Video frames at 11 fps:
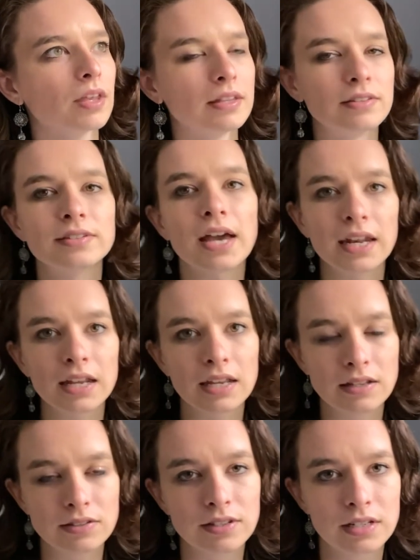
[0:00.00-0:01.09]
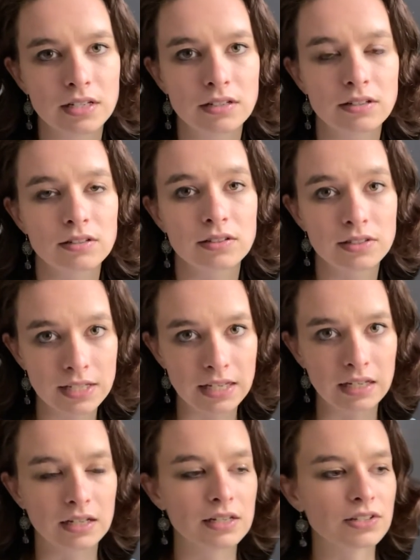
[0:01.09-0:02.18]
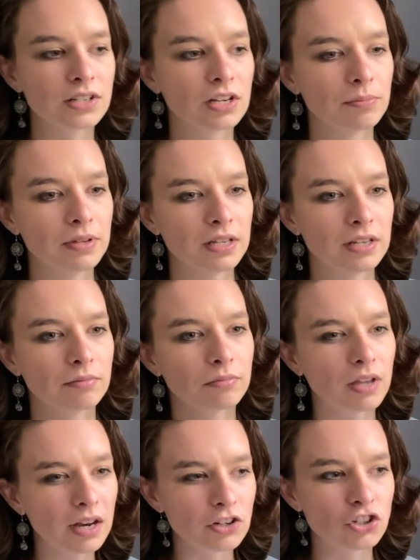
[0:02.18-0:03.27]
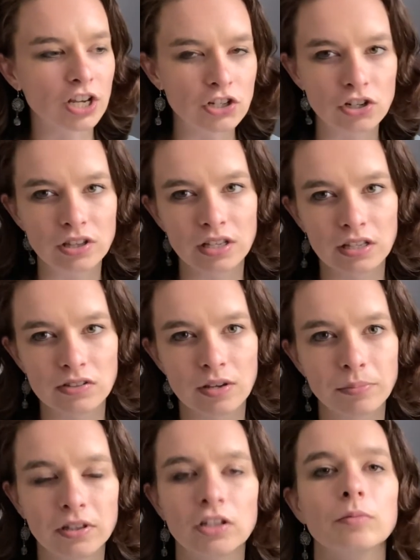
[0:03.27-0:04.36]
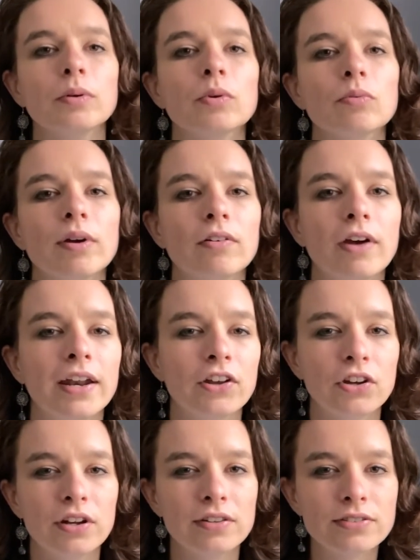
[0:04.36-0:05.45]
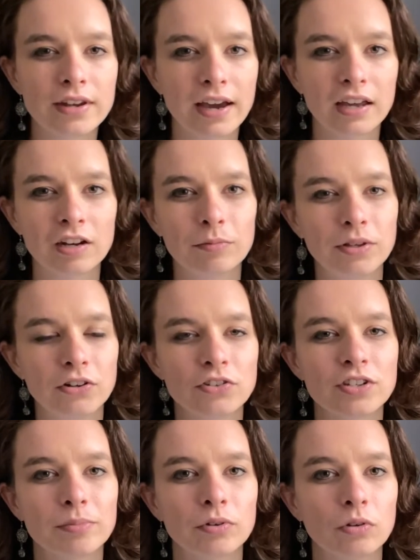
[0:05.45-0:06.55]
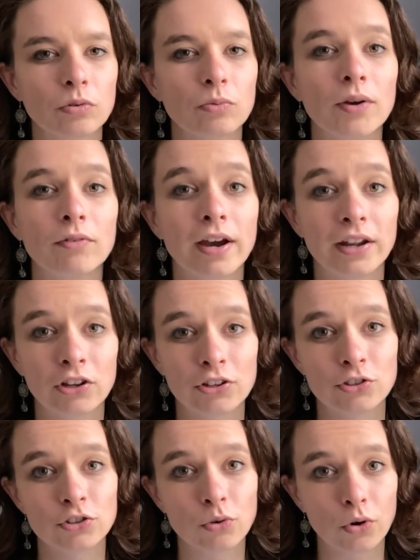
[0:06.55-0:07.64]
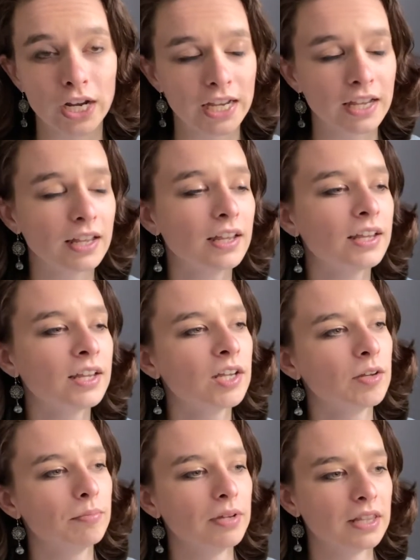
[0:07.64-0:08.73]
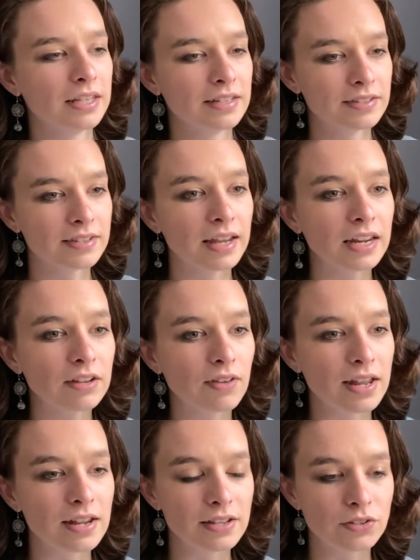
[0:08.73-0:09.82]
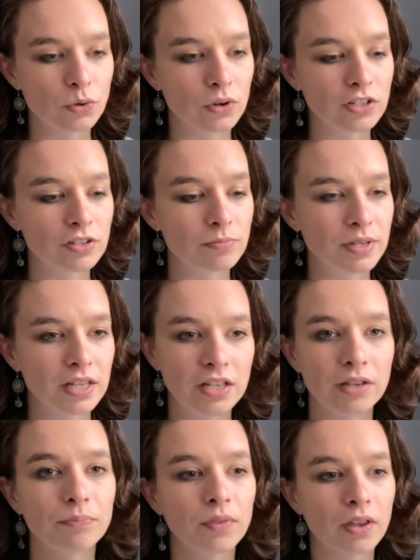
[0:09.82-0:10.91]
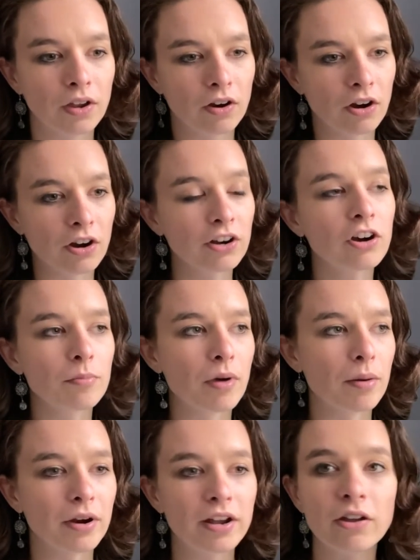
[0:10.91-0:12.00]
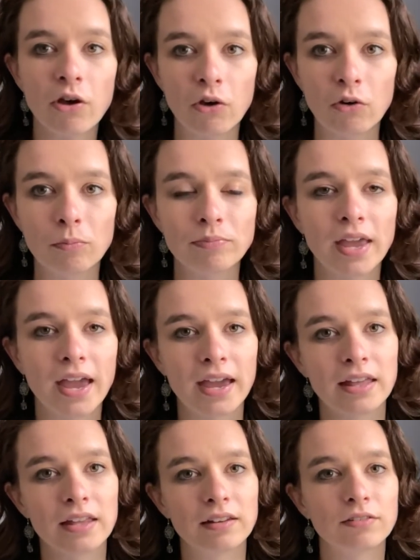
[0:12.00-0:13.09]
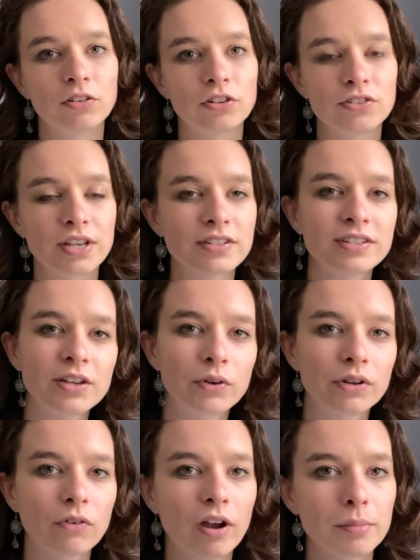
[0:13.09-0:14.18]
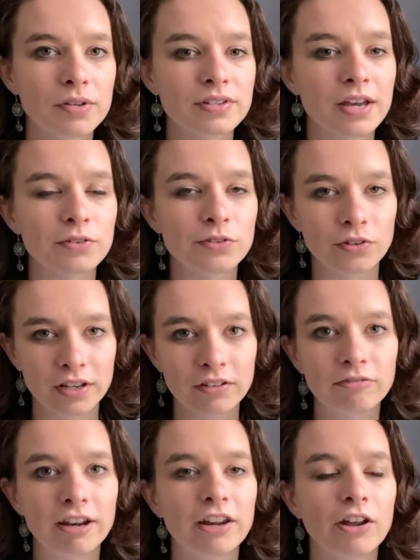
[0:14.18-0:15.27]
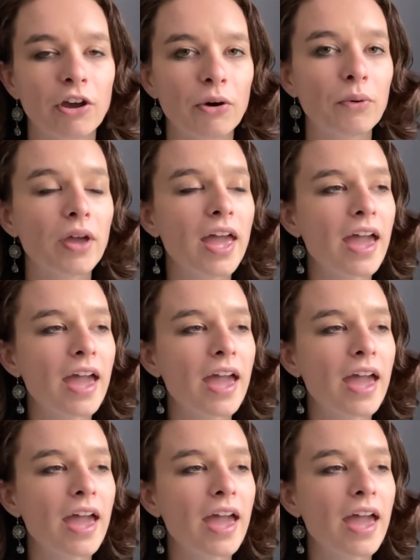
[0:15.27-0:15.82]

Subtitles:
inciting incident scene is going to be kind of changing things up a little bit with Red Riding Hood. It's not going to be your typical Red Riding Hood story, but the inciting event is going to be her and her mom are at home and they're discussing going to grandma's house. They're getting ready to go,